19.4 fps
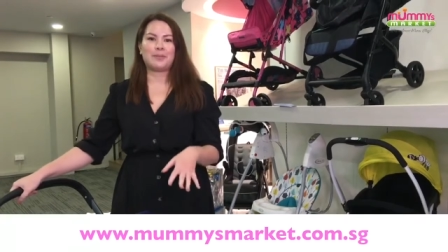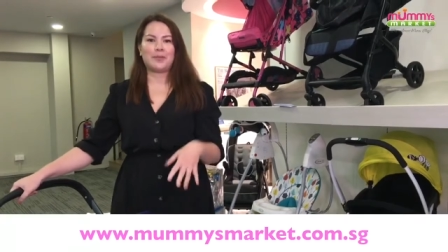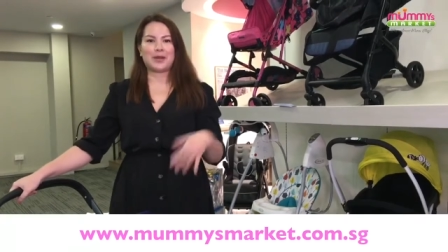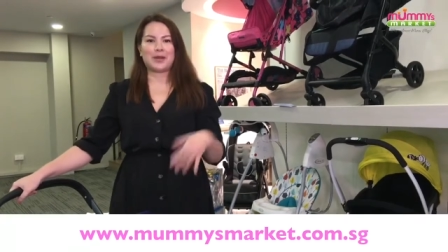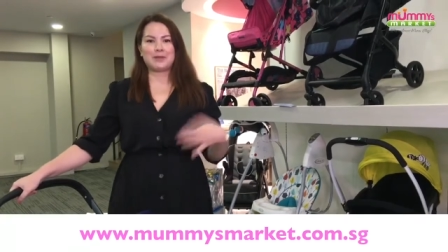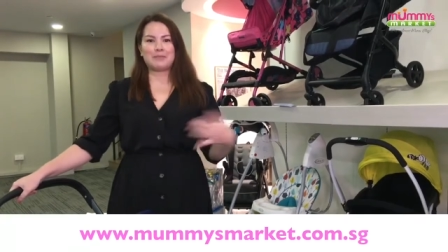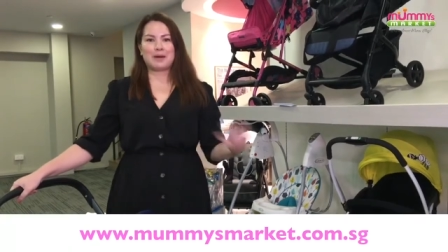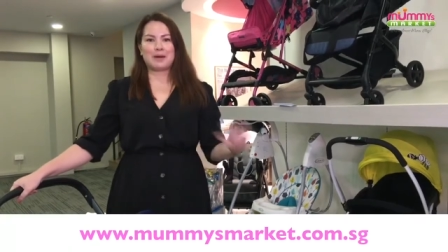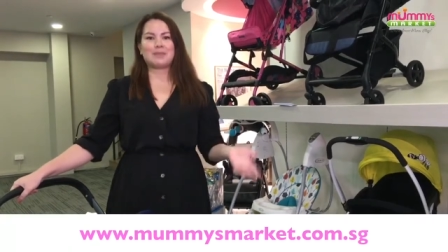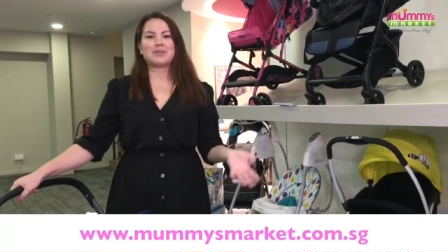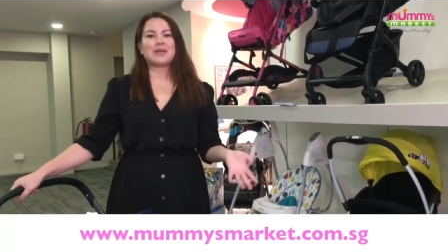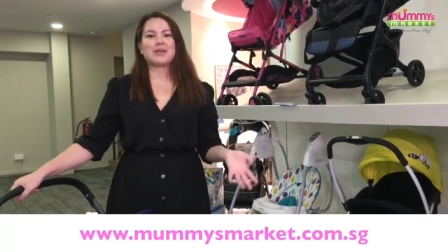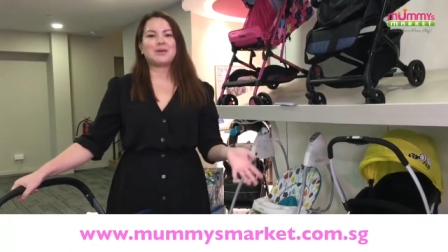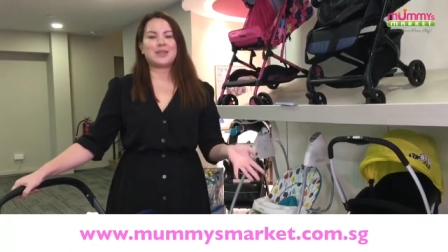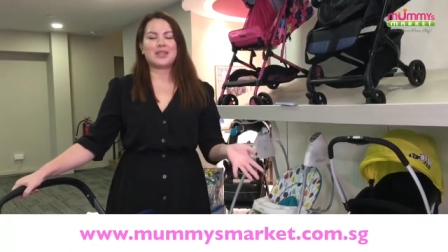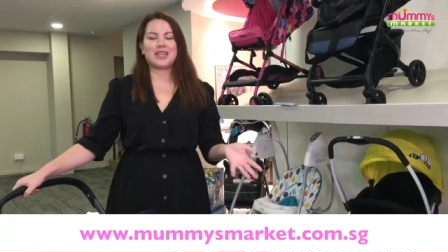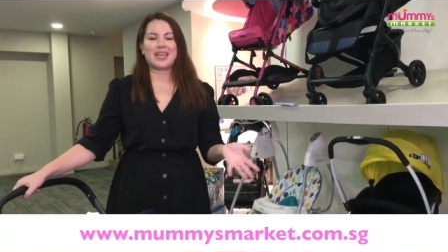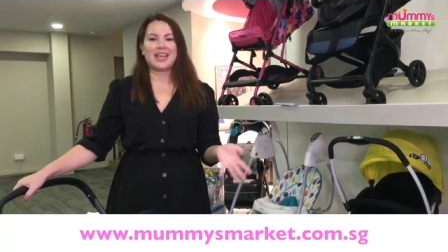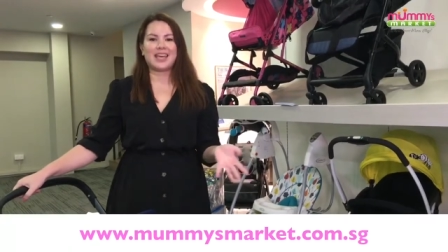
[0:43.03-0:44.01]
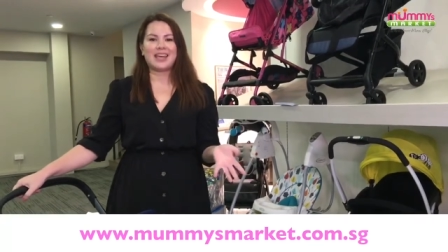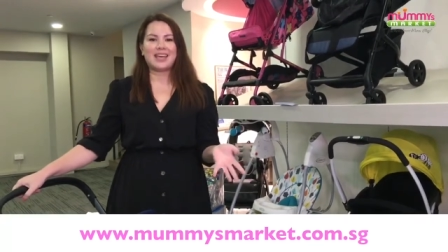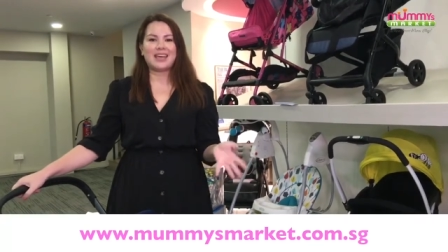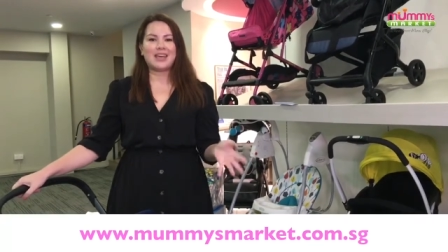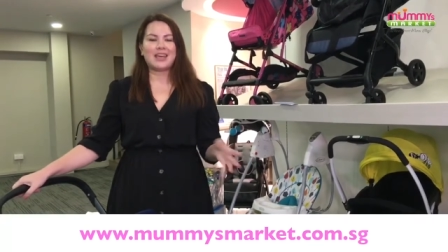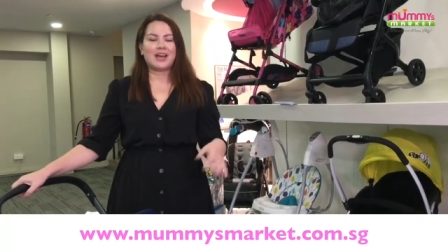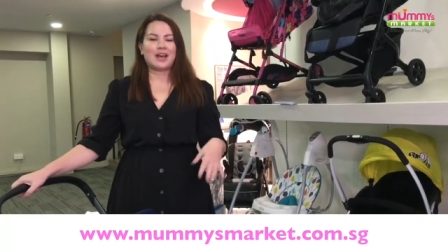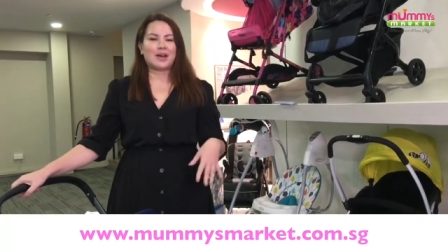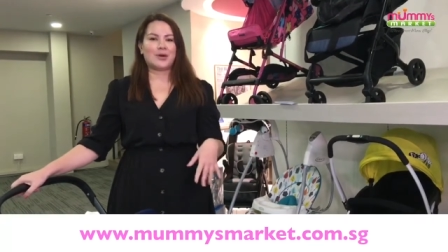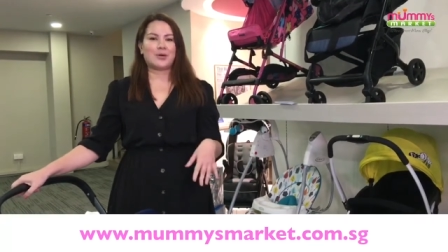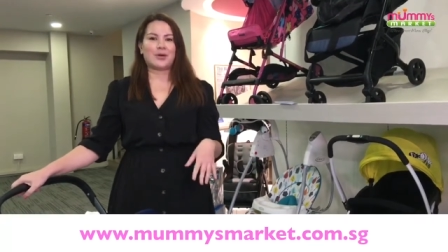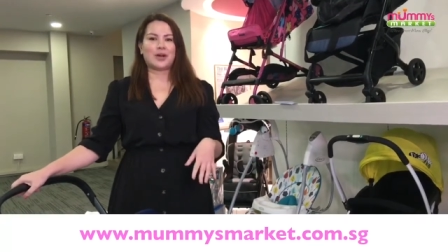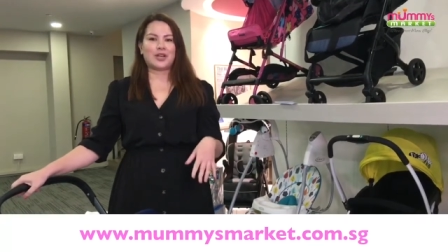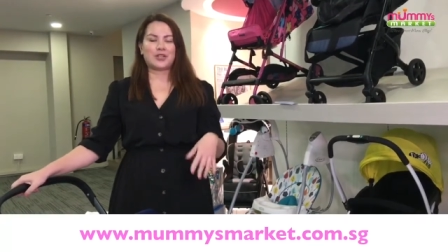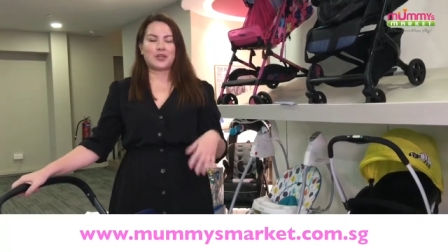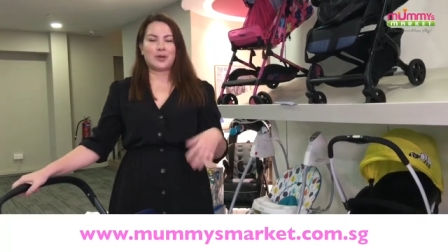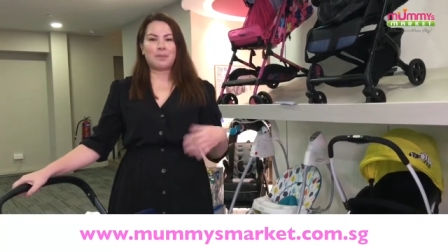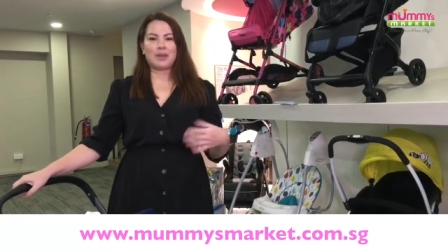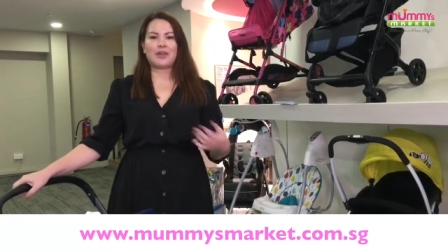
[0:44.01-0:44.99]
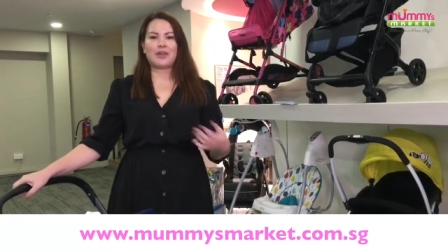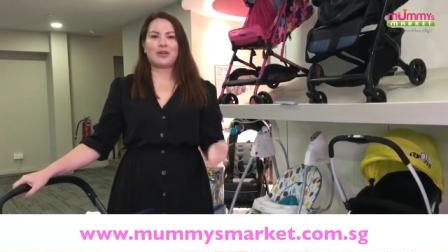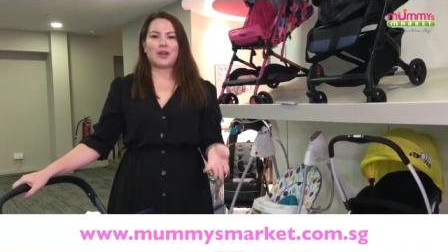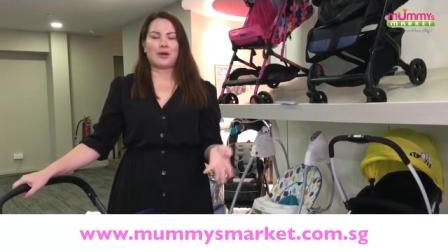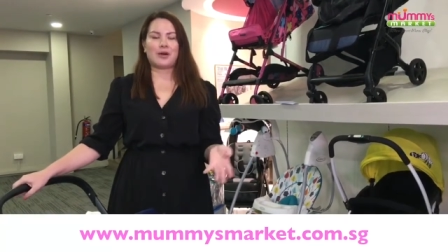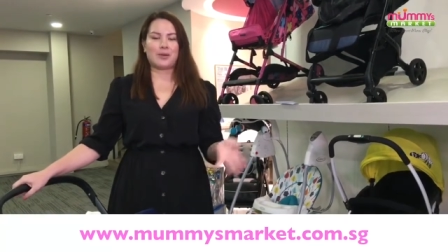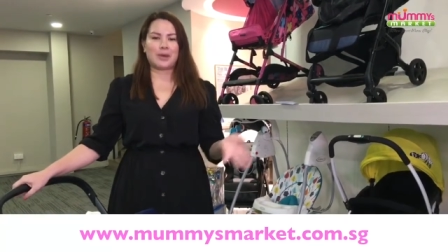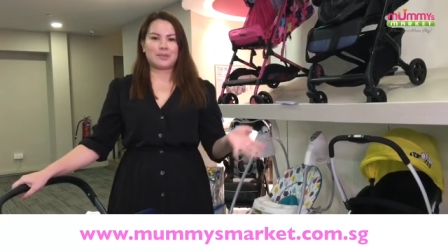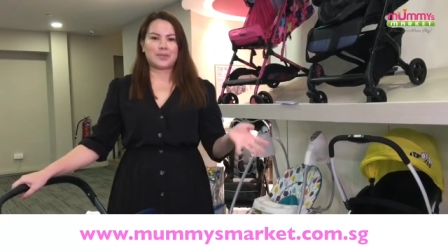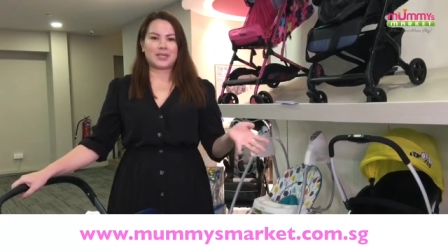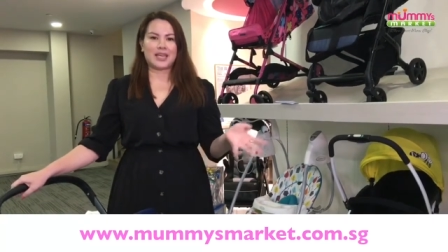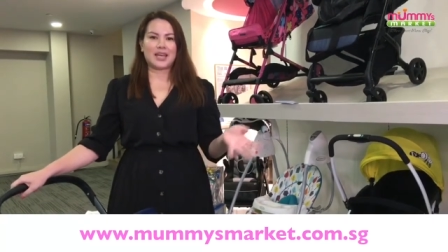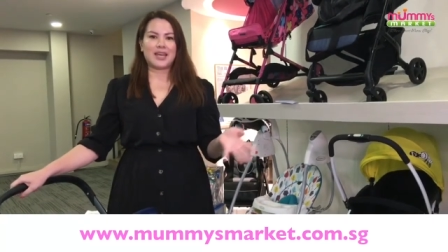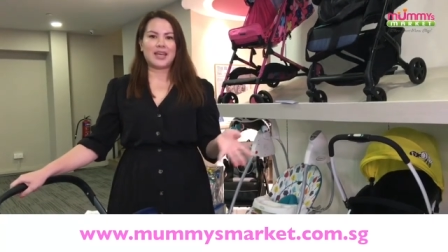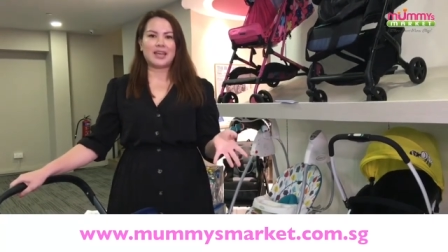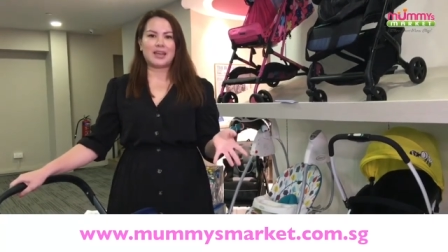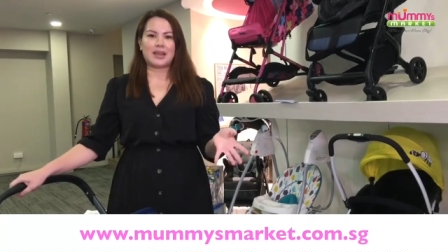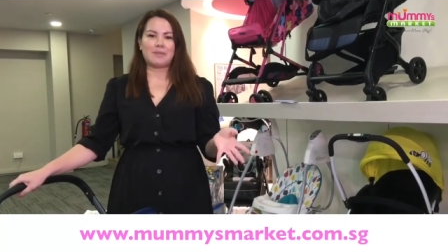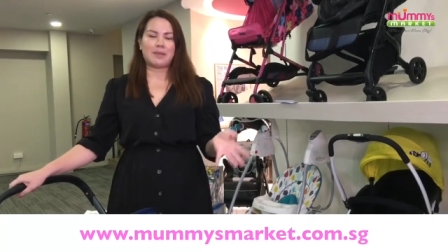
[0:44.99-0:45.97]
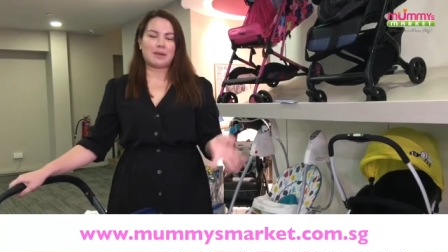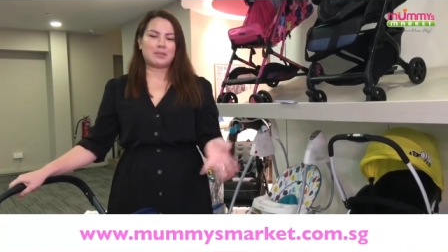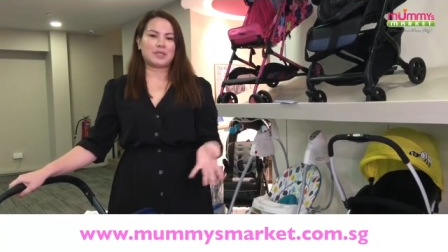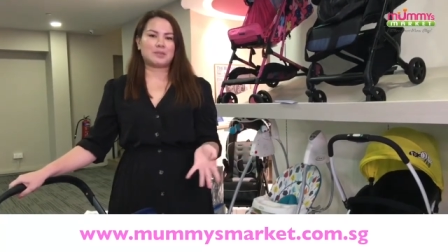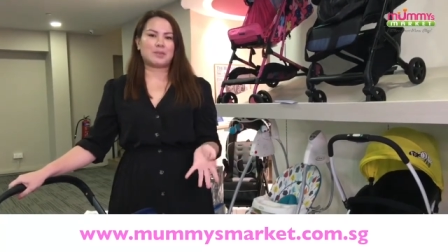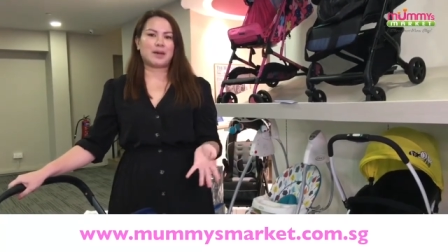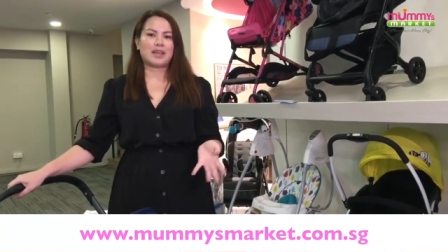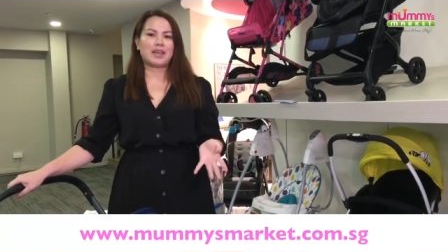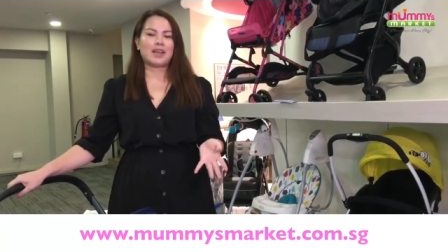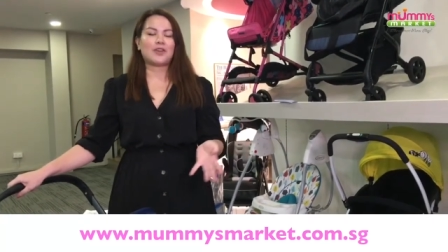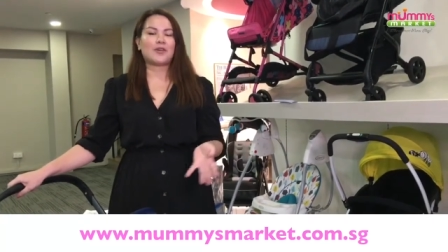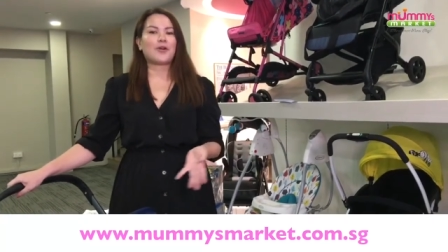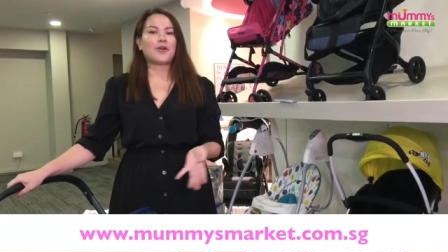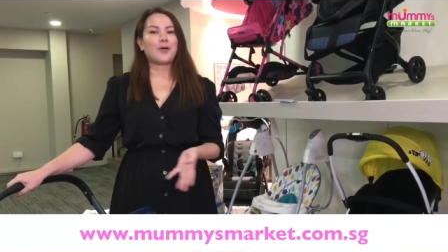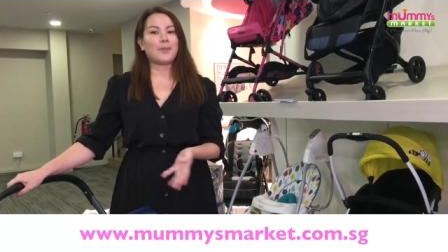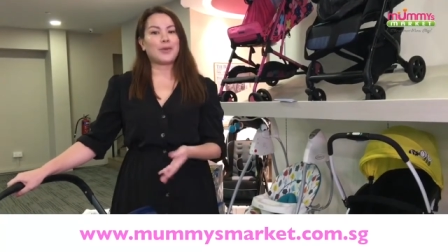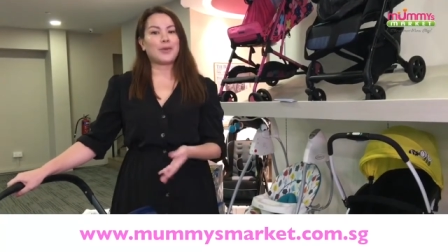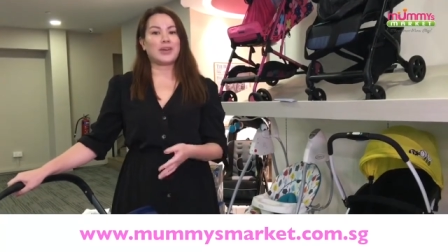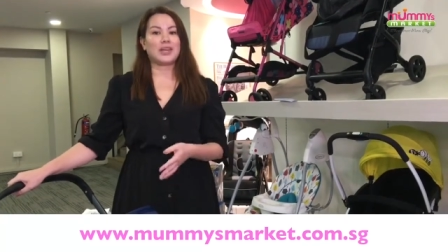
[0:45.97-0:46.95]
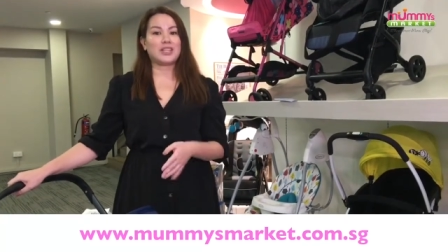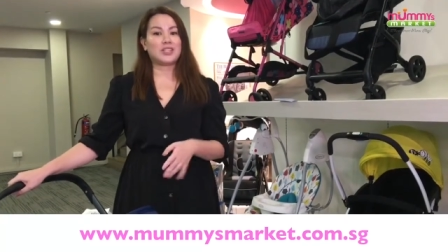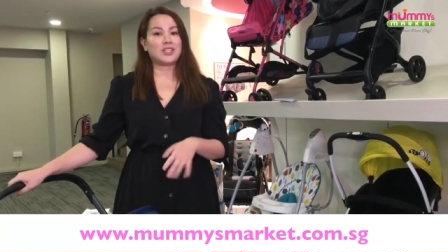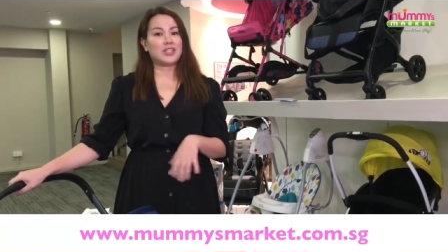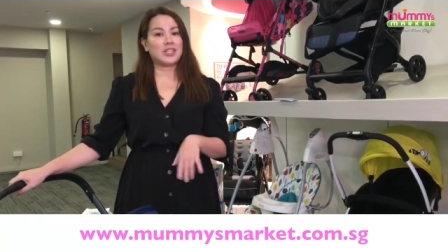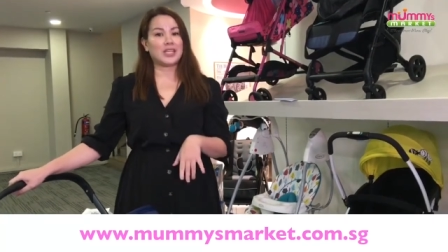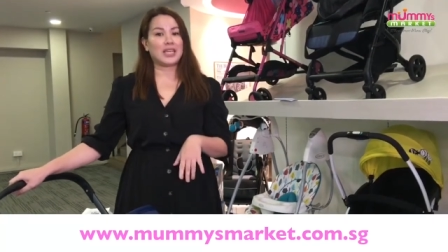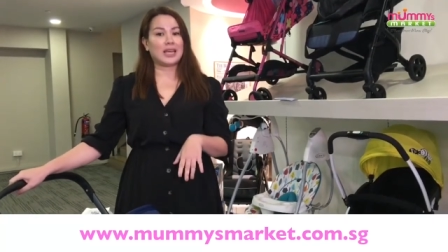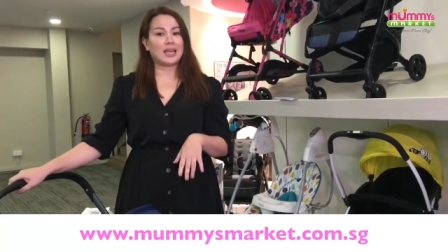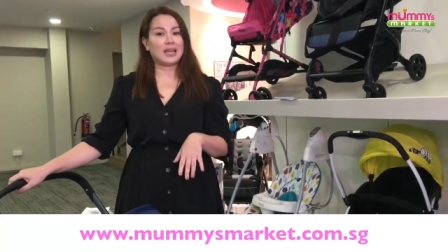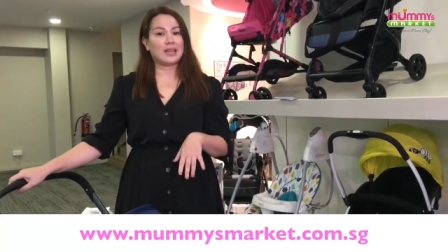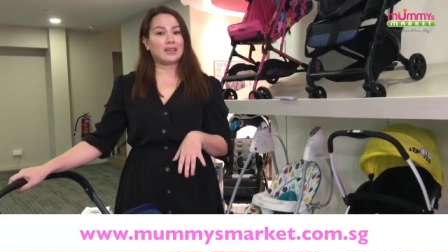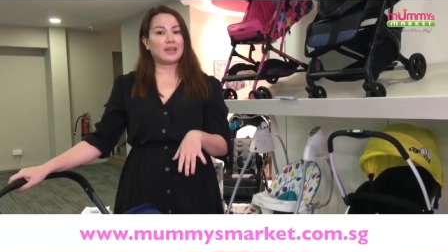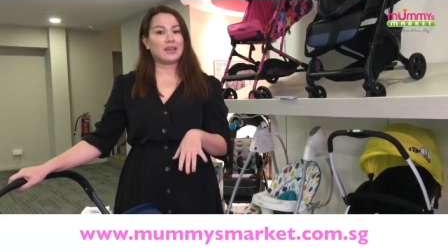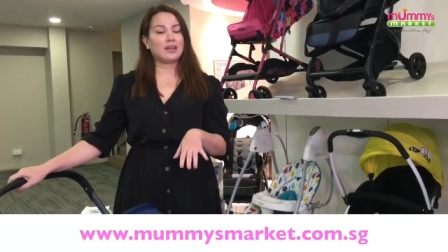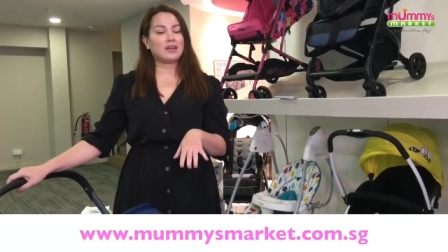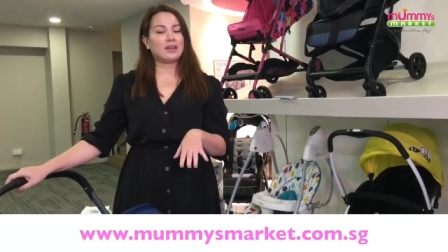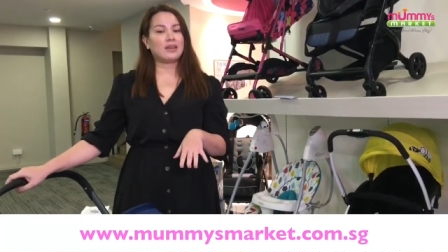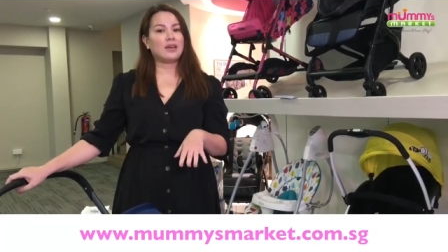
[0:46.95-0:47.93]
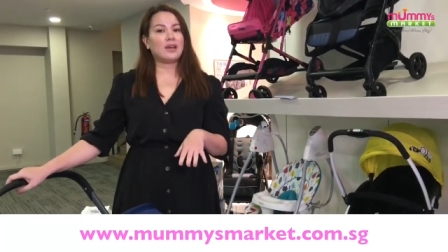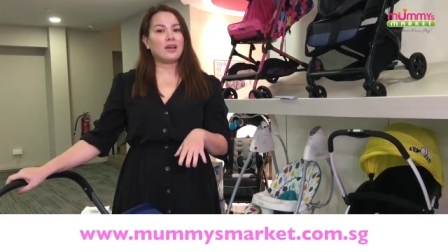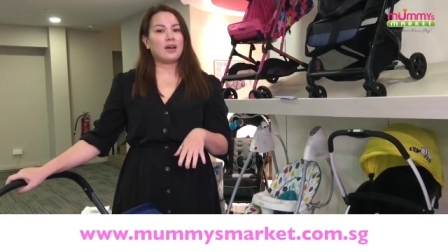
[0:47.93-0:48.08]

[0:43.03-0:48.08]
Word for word: pregnant mums out there who are shopping on our website at mummiesmarket.com.sg and I think